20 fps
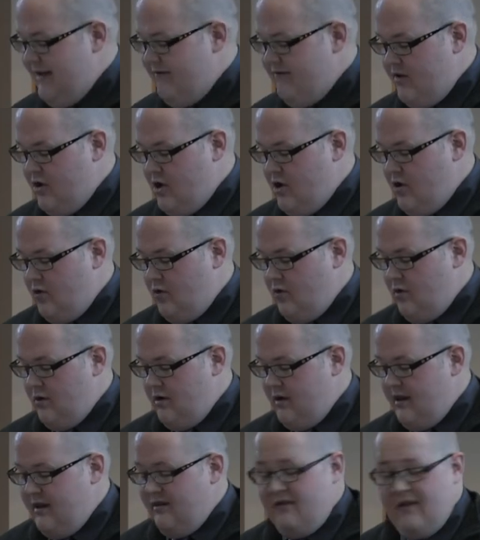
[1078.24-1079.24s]
Even though
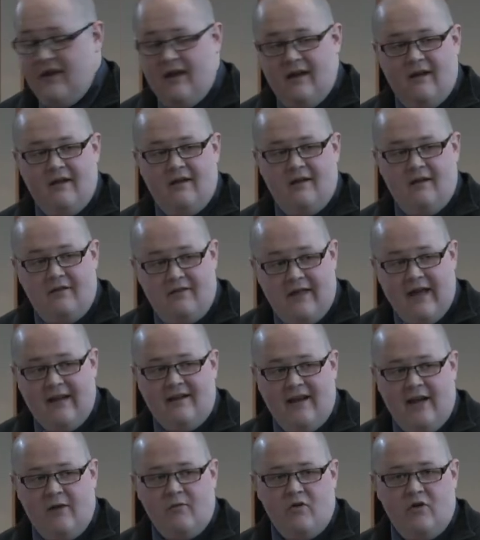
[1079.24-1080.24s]
that
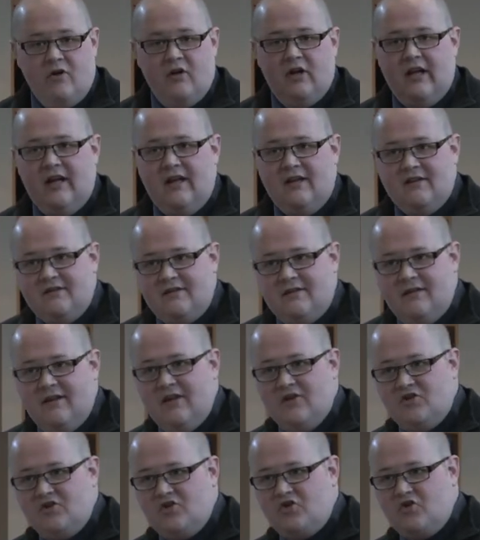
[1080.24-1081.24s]
neighborhood is
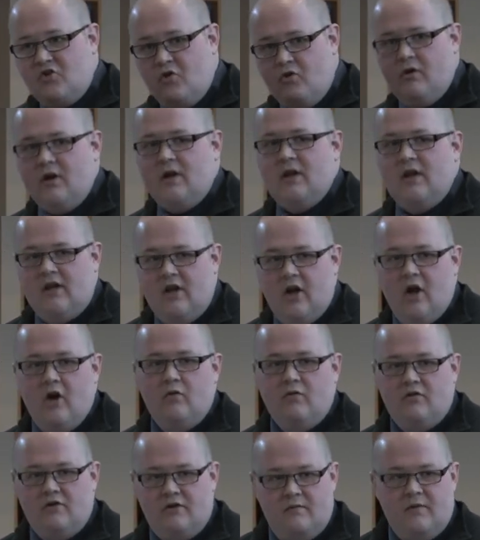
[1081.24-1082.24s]
historically
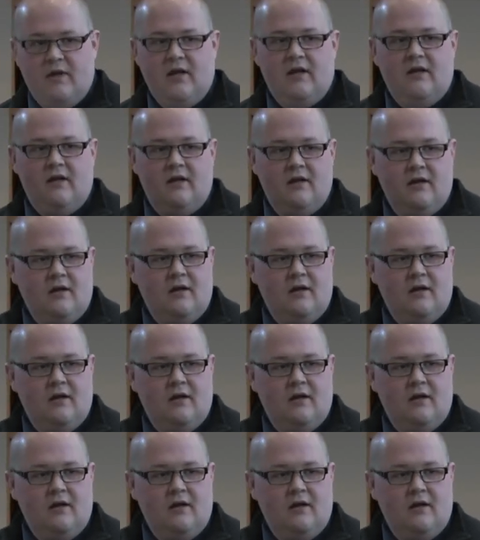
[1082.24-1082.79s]
known to be